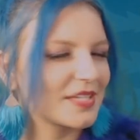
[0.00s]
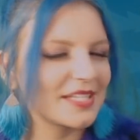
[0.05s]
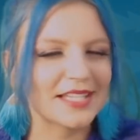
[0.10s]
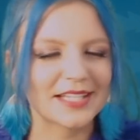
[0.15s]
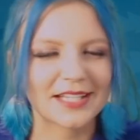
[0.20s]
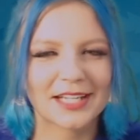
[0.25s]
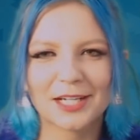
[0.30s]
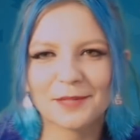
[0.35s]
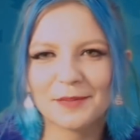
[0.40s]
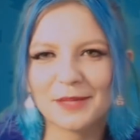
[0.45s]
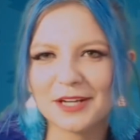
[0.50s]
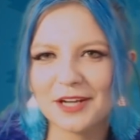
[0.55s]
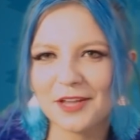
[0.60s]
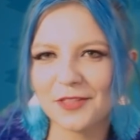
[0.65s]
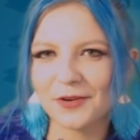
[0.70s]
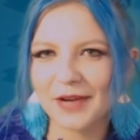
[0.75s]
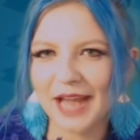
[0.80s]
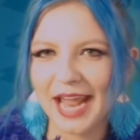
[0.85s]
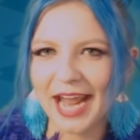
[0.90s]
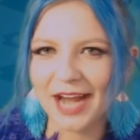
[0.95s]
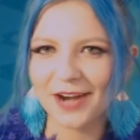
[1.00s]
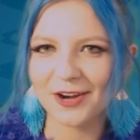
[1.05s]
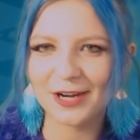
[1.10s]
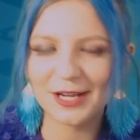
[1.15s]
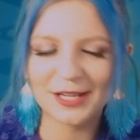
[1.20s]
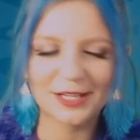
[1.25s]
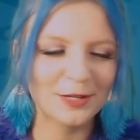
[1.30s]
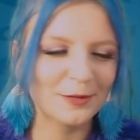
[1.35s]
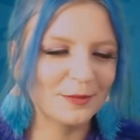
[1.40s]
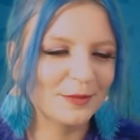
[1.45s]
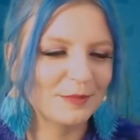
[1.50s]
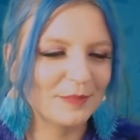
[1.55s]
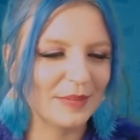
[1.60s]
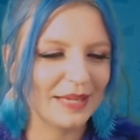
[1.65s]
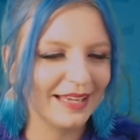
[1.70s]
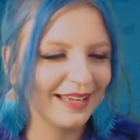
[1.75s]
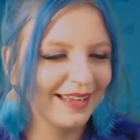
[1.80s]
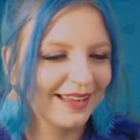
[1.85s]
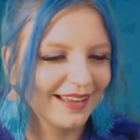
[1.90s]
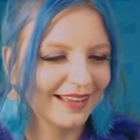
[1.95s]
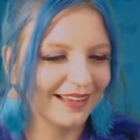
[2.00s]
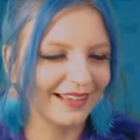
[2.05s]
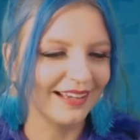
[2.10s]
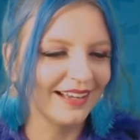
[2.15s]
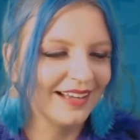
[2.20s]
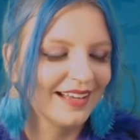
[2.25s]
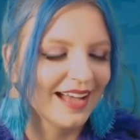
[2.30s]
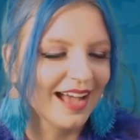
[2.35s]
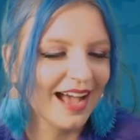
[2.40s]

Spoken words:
Is it going to be another hairy human being